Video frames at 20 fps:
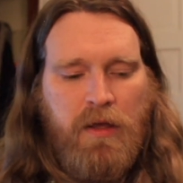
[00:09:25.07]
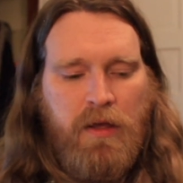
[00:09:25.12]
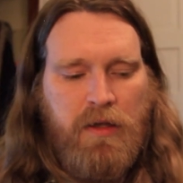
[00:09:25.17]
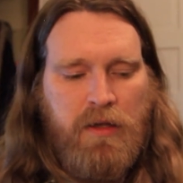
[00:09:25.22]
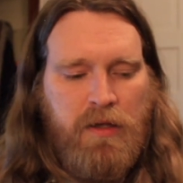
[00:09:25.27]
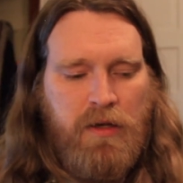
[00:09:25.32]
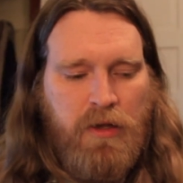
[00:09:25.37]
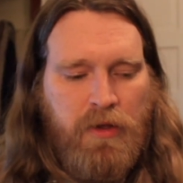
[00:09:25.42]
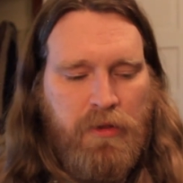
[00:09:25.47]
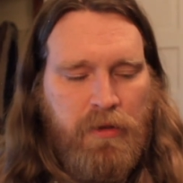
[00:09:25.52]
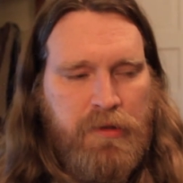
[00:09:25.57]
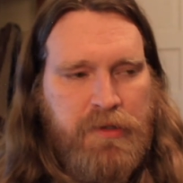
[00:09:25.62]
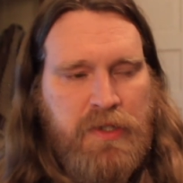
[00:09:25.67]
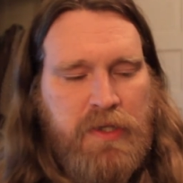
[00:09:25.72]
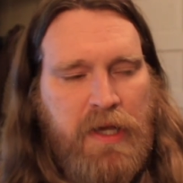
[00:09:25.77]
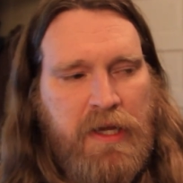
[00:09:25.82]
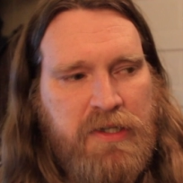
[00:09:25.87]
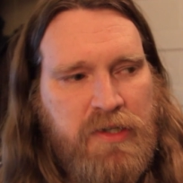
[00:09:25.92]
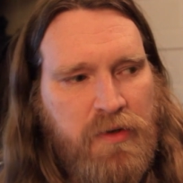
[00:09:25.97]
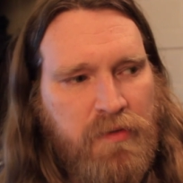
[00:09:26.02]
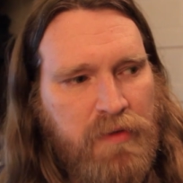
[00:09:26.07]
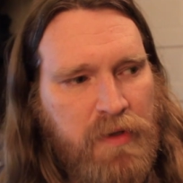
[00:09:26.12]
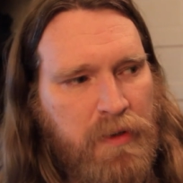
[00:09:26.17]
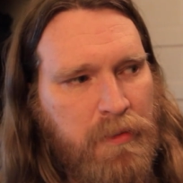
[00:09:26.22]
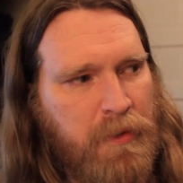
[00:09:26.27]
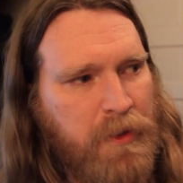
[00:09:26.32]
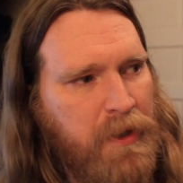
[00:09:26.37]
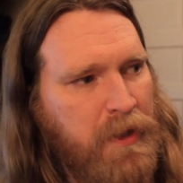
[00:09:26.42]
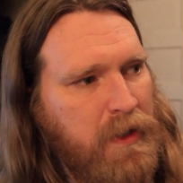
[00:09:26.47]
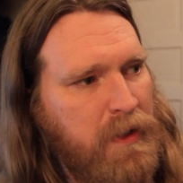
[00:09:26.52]
The Statue of
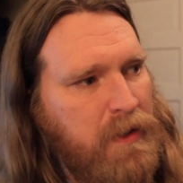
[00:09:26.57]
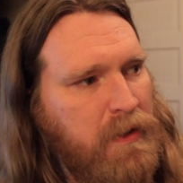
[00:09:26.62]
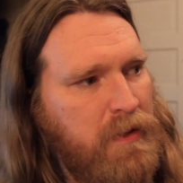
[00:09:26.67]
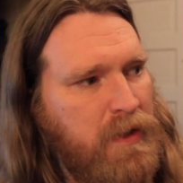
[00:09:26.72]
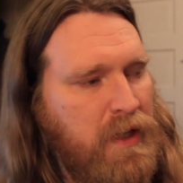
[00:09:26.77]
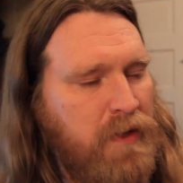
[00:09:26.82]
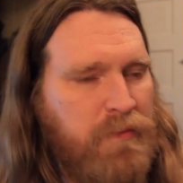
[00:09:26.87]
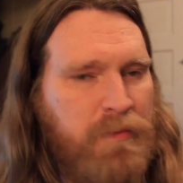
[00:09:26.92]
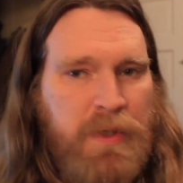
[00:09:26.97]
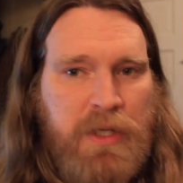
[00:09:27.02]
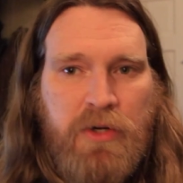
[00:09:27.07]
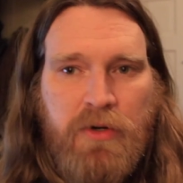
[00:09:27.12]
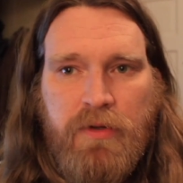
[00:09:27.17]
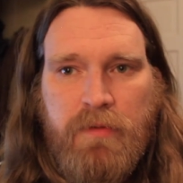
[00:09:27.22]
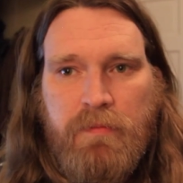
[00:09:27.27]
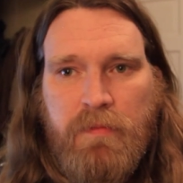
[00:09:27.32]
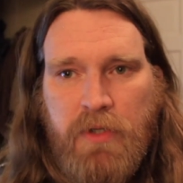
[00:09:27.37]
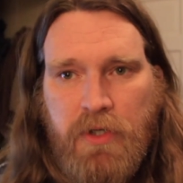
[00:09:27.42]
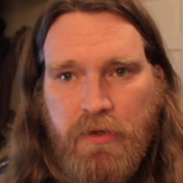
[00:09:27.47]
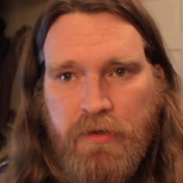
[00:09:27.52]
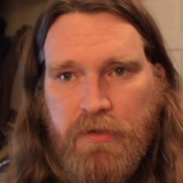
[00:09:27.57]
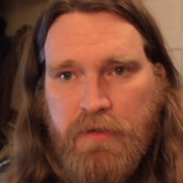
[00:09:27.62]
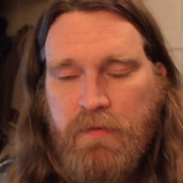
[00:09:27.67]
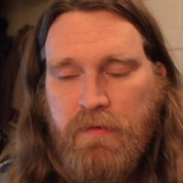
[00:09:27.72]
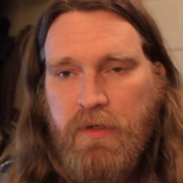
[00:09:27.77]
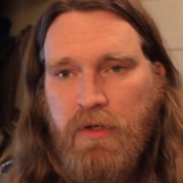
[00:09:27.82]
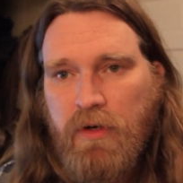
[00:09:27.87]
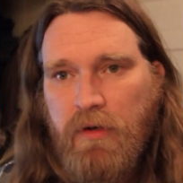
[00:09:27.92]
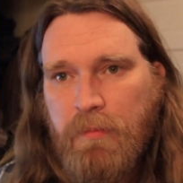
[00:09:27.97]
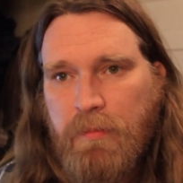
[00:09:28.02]
Liberty, give me
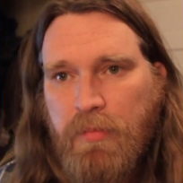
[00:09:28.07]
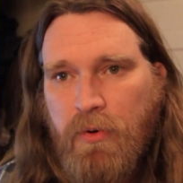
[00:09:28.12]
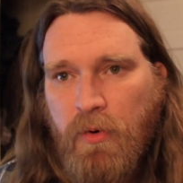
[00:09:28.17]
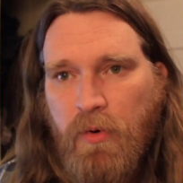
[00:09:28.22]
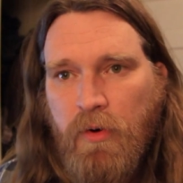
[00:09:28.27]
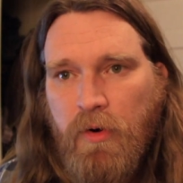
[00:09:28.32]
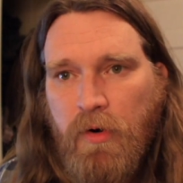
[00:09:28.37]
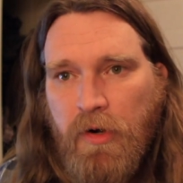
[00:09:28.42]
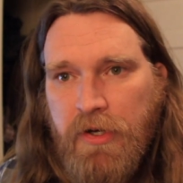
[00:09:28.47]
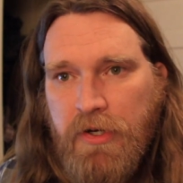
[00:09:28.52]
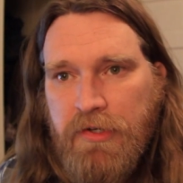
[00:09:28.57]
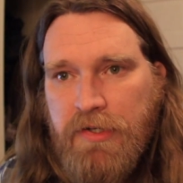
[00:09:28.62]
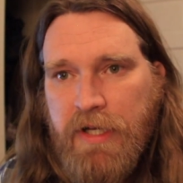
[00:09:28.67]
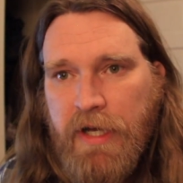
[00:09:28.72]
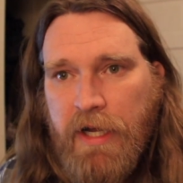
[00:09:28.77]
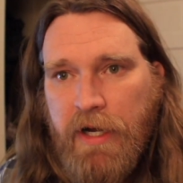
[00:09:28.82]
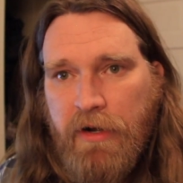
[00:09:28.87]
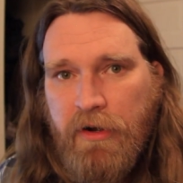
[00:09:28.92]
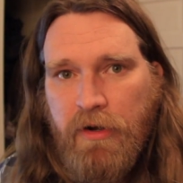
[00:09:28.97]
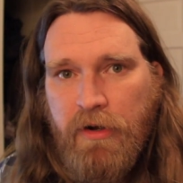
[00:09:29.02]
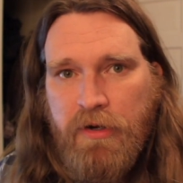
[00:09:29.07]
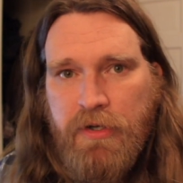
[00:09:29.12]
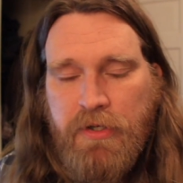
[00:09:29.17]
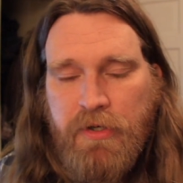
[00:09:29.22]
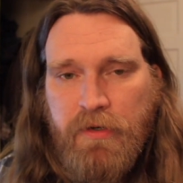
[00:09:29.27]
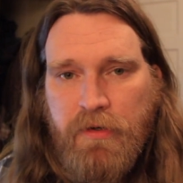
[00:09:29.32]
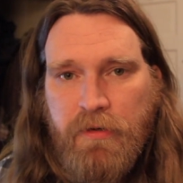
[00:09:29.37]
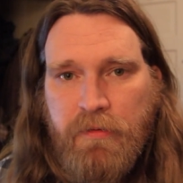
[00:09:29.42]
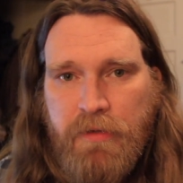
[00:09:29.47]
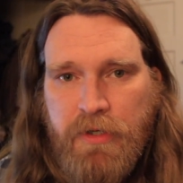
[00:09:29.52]
your poor, you're tired,
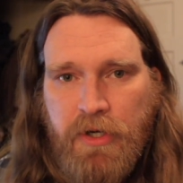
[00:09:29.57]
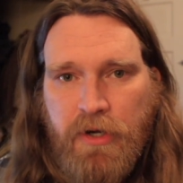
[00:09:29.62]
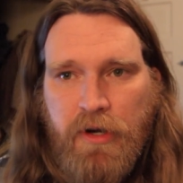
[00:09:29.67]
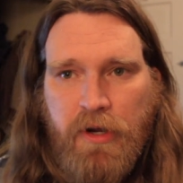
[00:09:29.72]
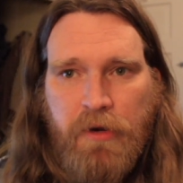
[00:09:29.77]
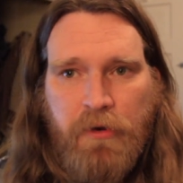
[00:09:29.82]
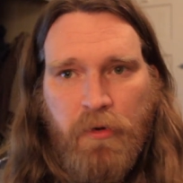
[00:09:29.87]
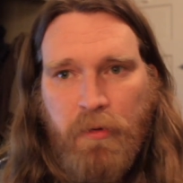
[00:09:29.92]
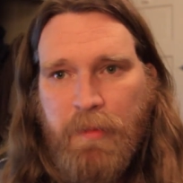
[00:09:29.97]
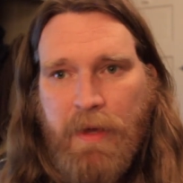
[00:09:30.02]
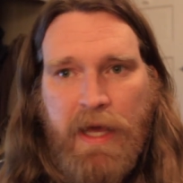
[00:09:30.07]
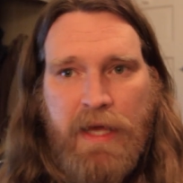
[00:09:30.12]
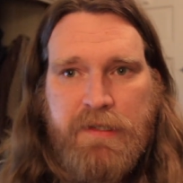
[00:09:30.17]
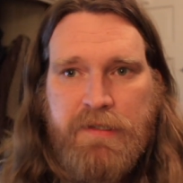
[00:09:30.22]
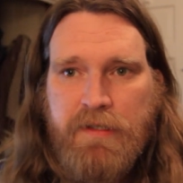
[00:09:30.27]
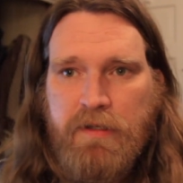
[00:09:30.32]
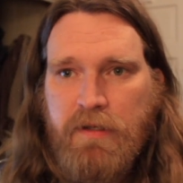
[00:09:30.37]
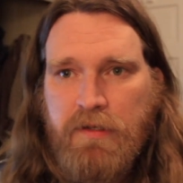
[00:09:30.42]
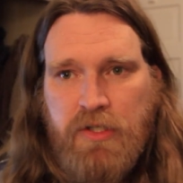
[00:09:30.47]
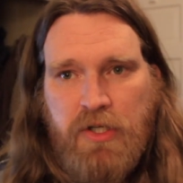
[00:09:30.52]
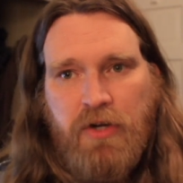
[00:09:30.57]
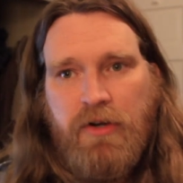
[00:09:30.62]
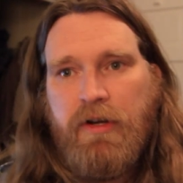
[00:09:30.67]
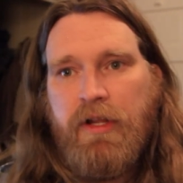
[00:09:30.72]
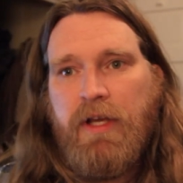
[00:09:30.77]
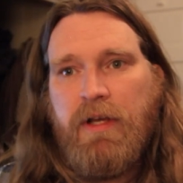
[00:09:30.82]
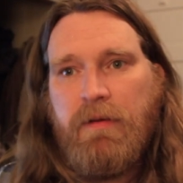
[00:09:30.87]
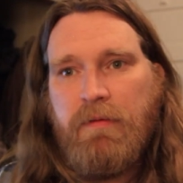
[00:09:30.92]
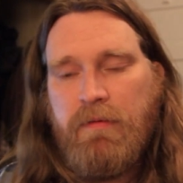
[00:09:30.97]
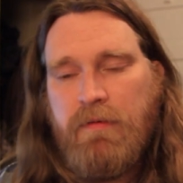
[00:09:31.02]
your huddled masses
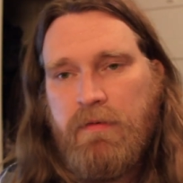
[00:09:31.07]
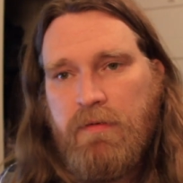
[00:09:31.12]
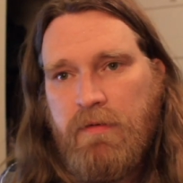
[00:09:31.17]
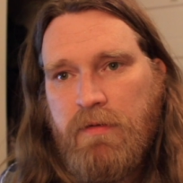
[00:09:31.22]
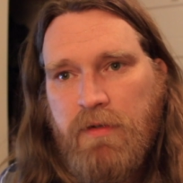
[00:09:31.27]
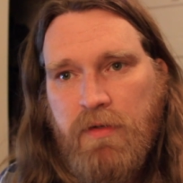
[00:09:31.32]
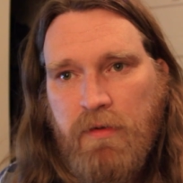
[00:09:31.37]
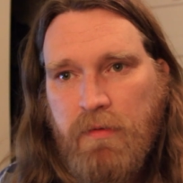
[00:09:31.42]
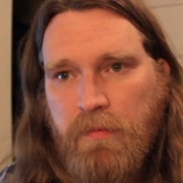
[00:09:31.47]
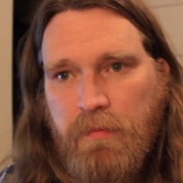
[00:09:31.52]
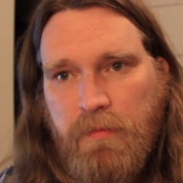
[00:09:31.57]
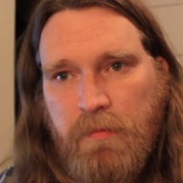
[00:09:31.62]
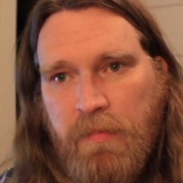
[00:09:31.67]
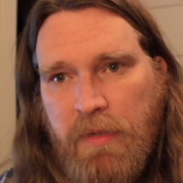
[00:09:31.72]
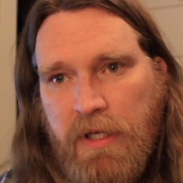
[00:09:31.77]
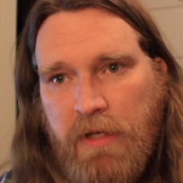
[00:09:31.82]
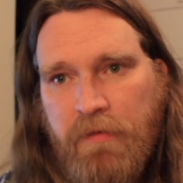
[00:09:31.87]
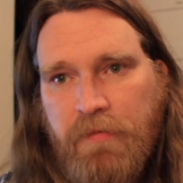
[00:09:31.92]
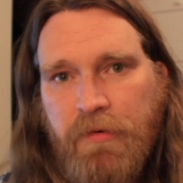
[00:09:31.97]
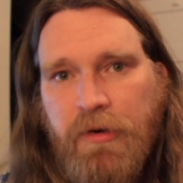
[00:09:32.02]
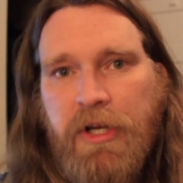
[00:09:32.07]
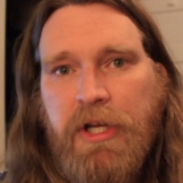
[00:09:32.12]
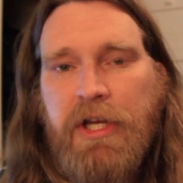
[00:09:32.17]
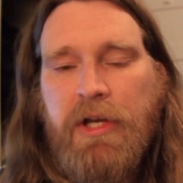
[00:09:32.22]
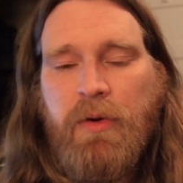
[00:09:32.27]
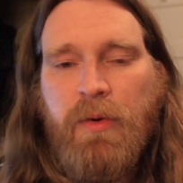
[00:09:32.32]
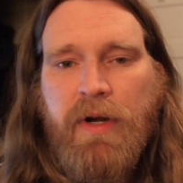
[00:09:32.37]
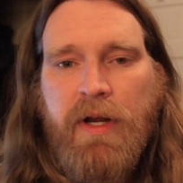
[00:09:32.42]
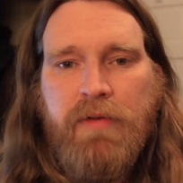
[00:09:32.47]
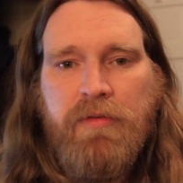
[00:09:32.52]
yearning to be
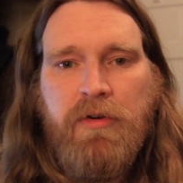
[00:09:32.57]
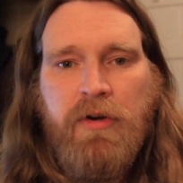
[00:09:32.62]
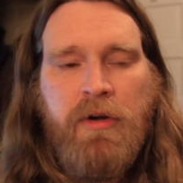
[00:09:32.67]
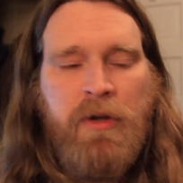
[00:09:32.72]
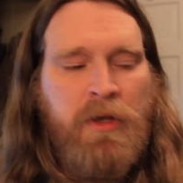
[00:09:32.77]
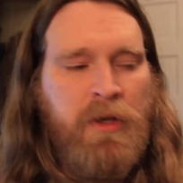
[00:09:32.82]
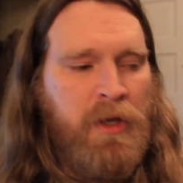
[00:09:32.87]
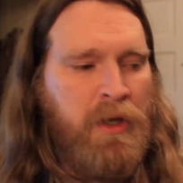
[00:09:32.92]
free or whatever.